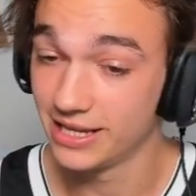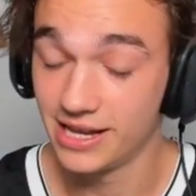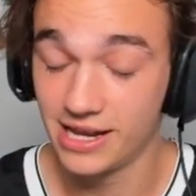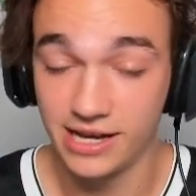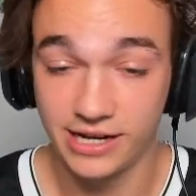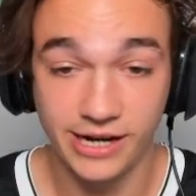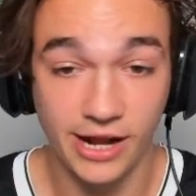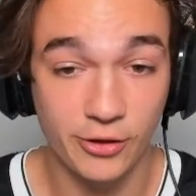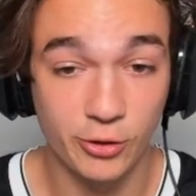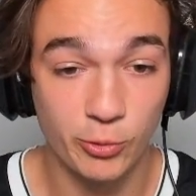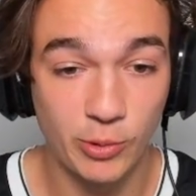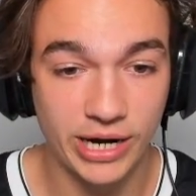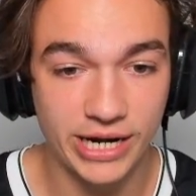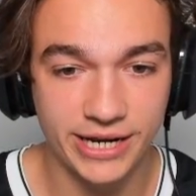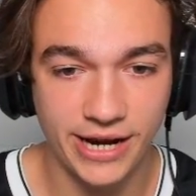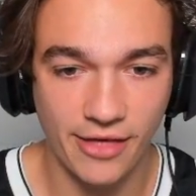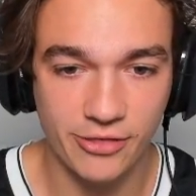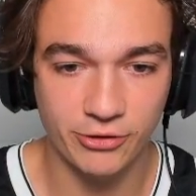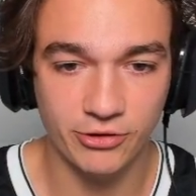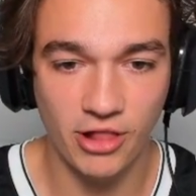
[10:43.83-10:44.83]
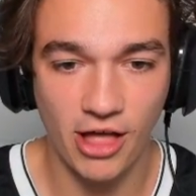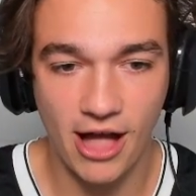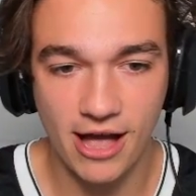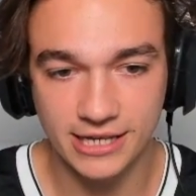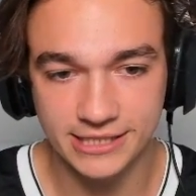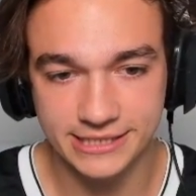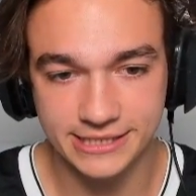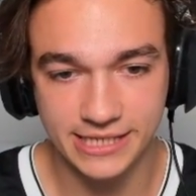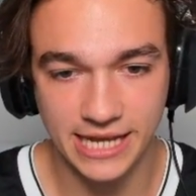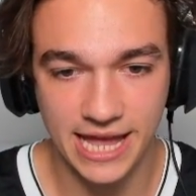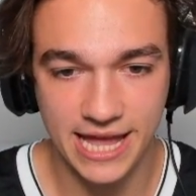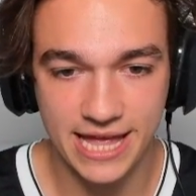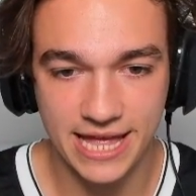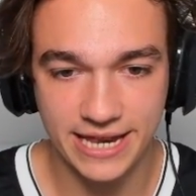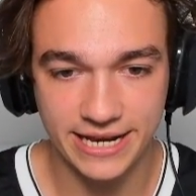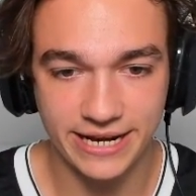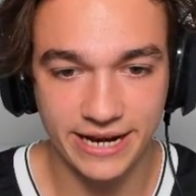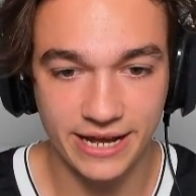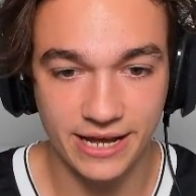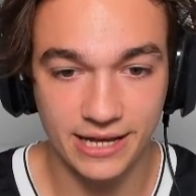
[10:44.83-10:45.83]
Another win, another loss,
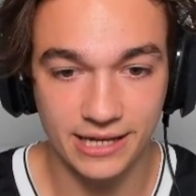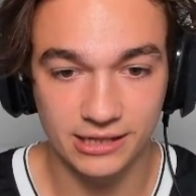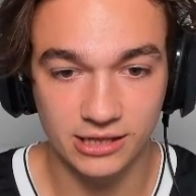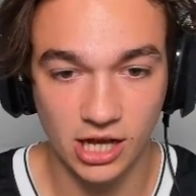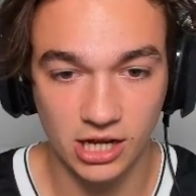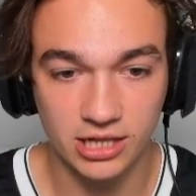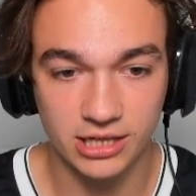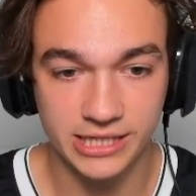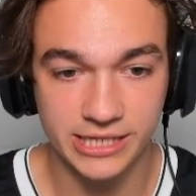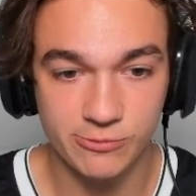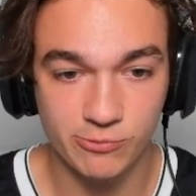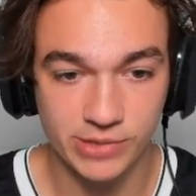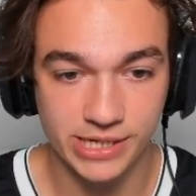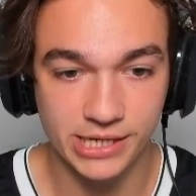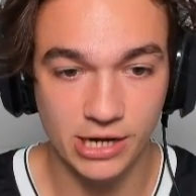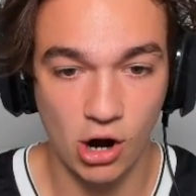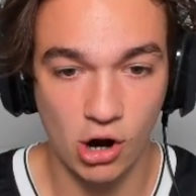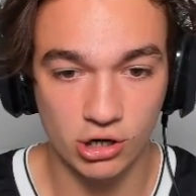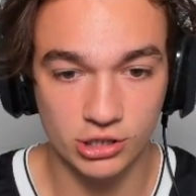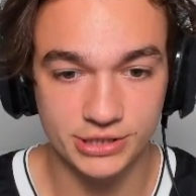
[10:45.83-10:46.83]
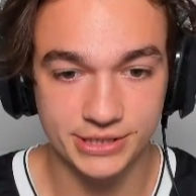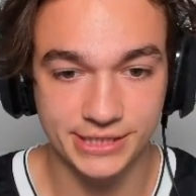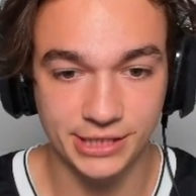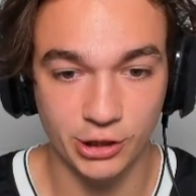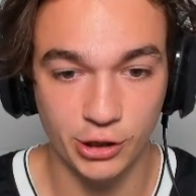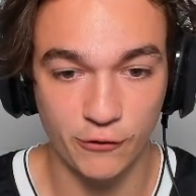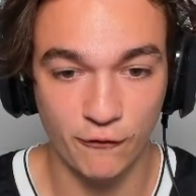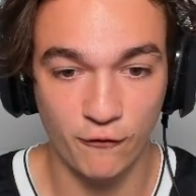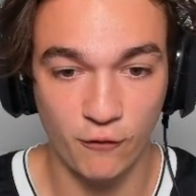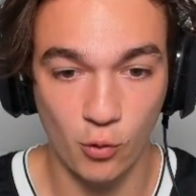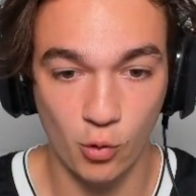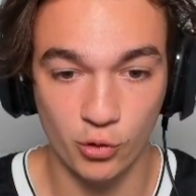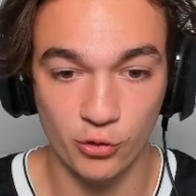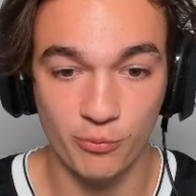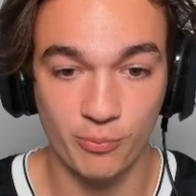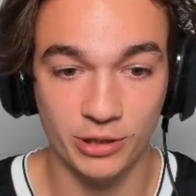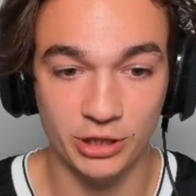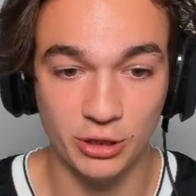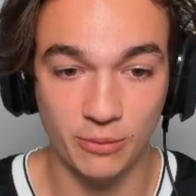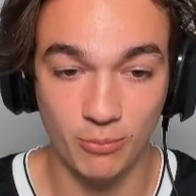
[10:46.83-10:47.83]
and uh, luckily we are still in
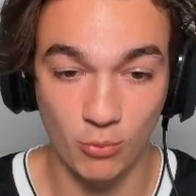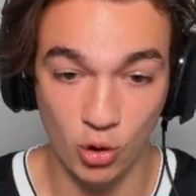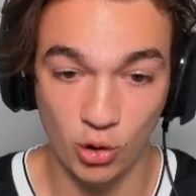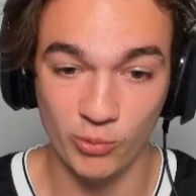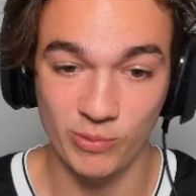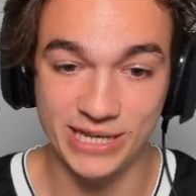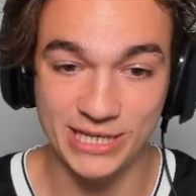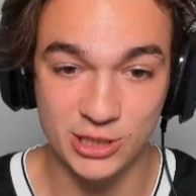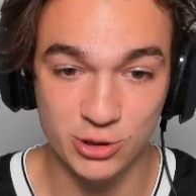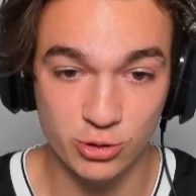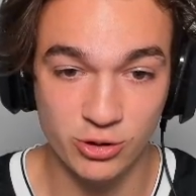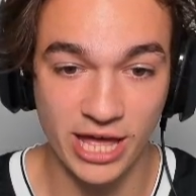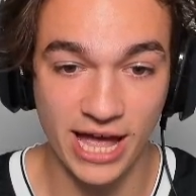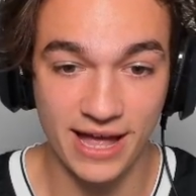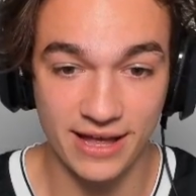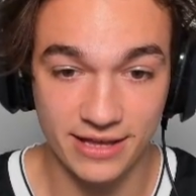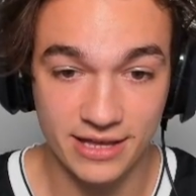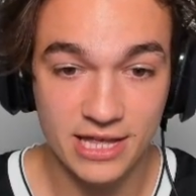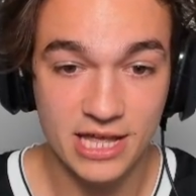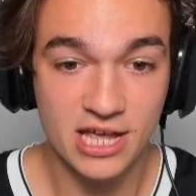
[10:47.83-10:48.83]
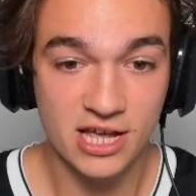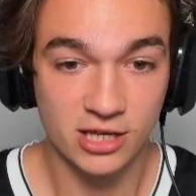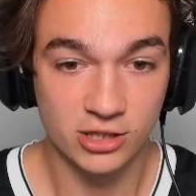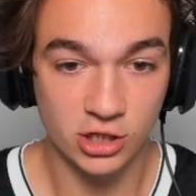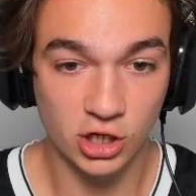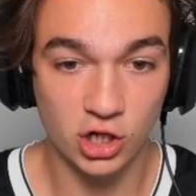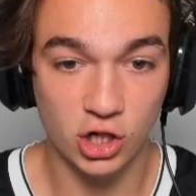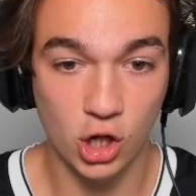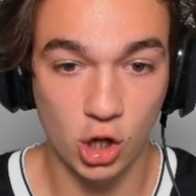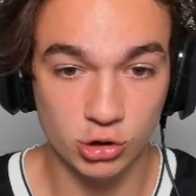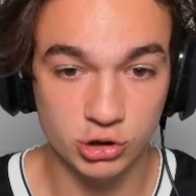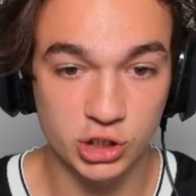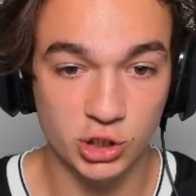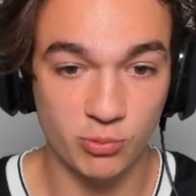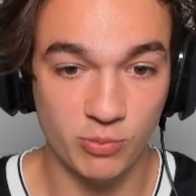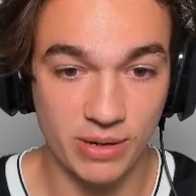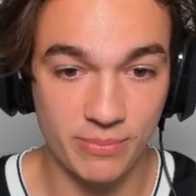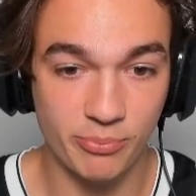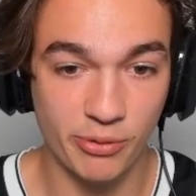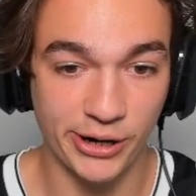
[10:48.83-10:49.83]
fourth. But the more we do that, the closer
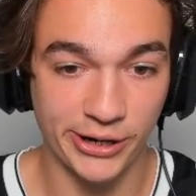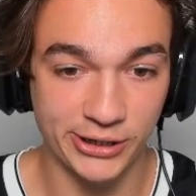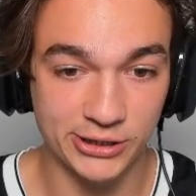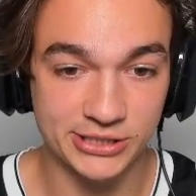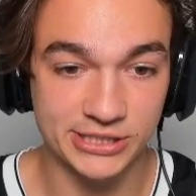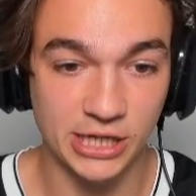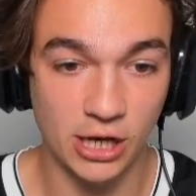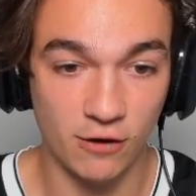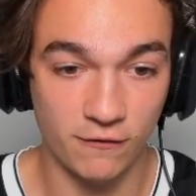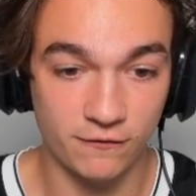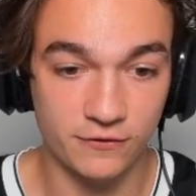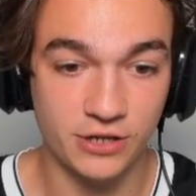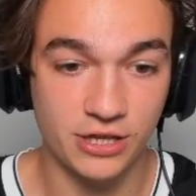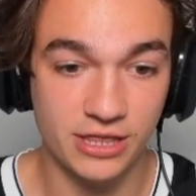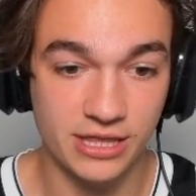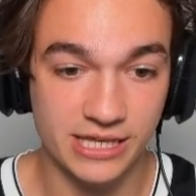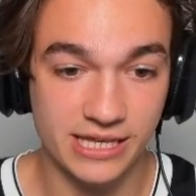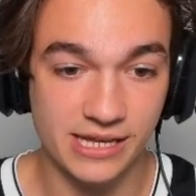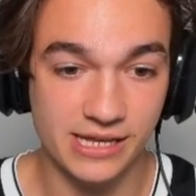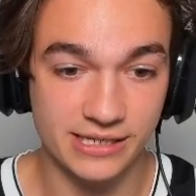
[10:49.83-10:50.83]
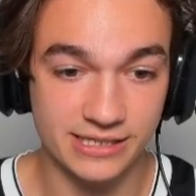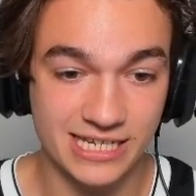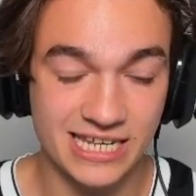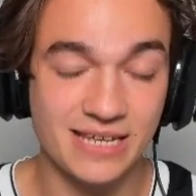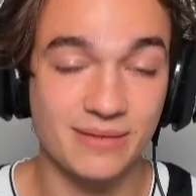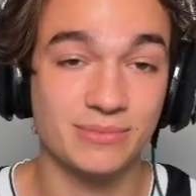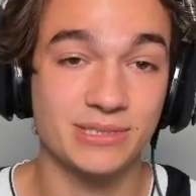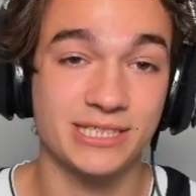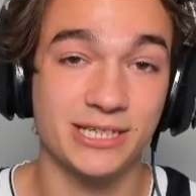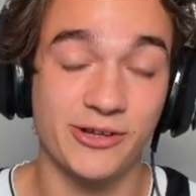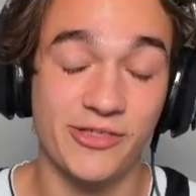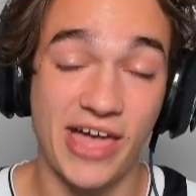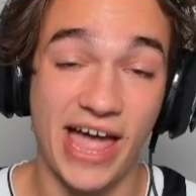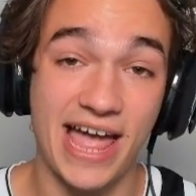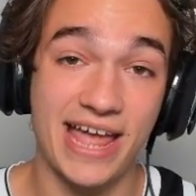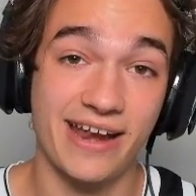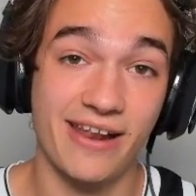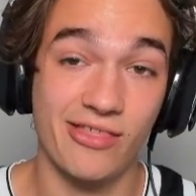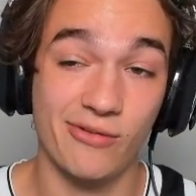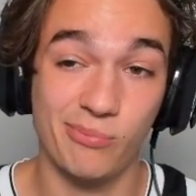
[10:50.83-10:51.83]
we bring ourselves to the teams near the
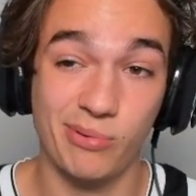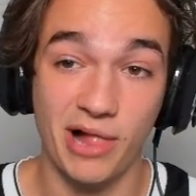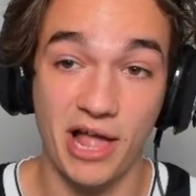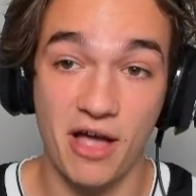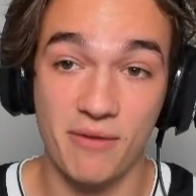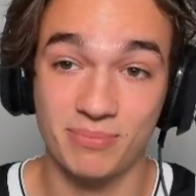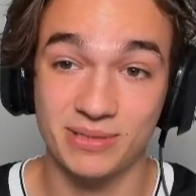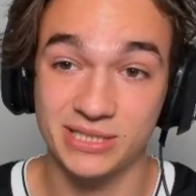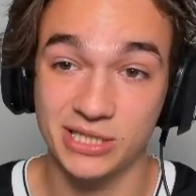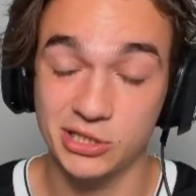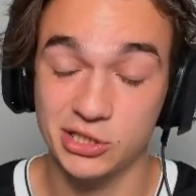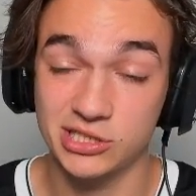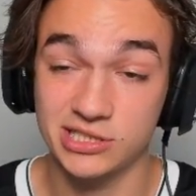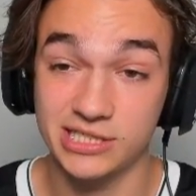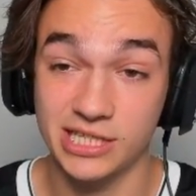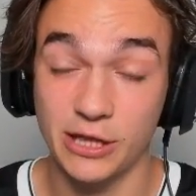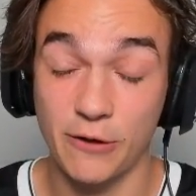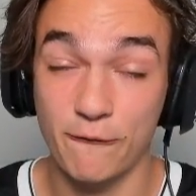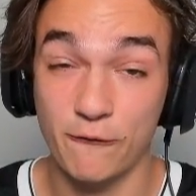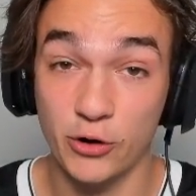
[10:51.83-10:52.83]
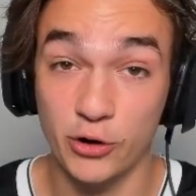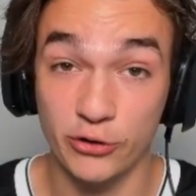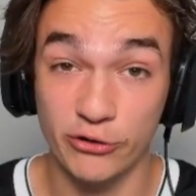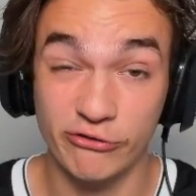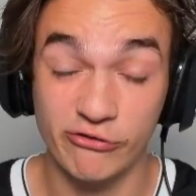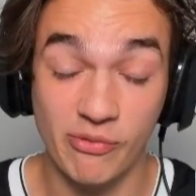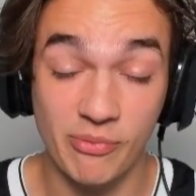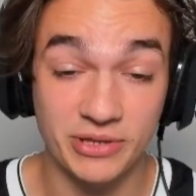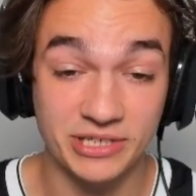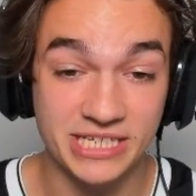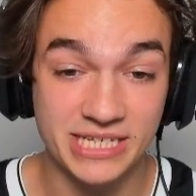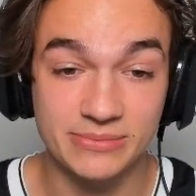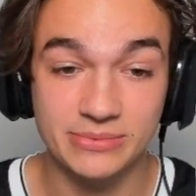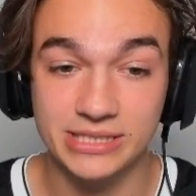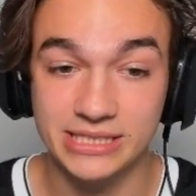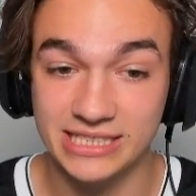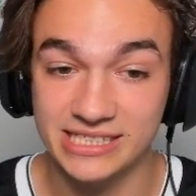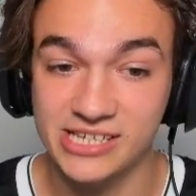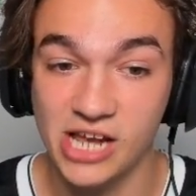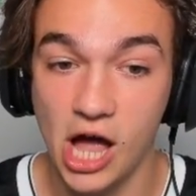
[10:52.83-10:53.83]
end of the playoff positions and the further from the teams
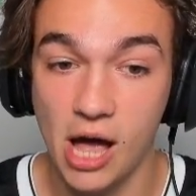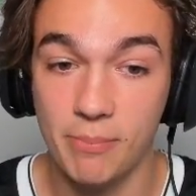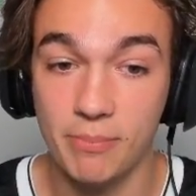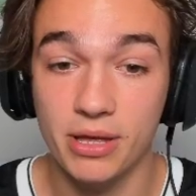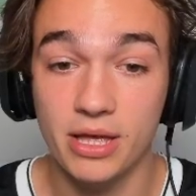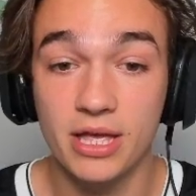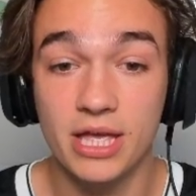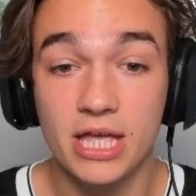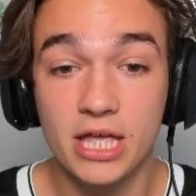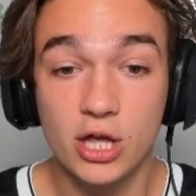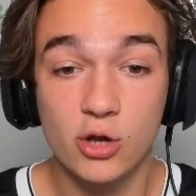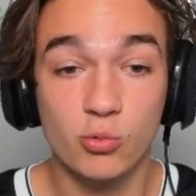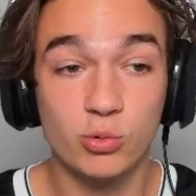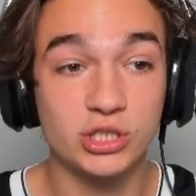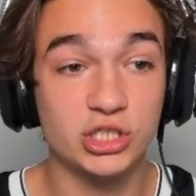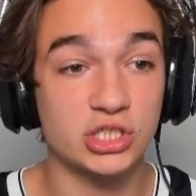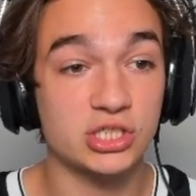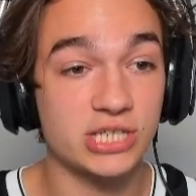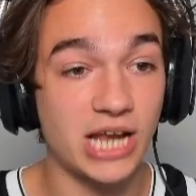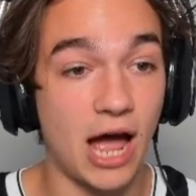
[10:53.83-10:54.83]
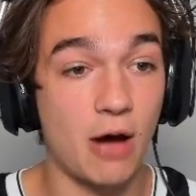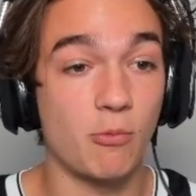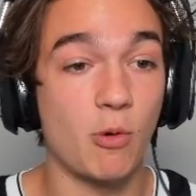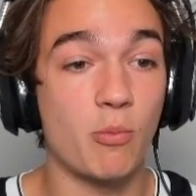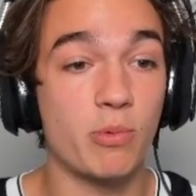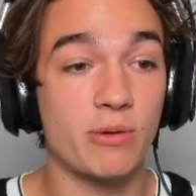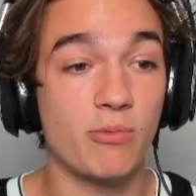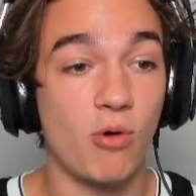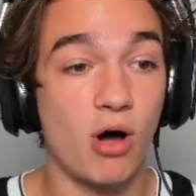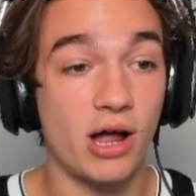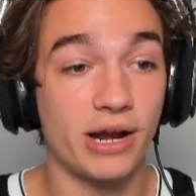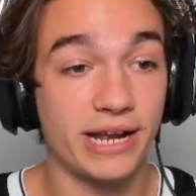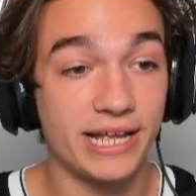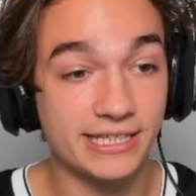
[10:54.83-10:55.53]
at the top, which is not what we want.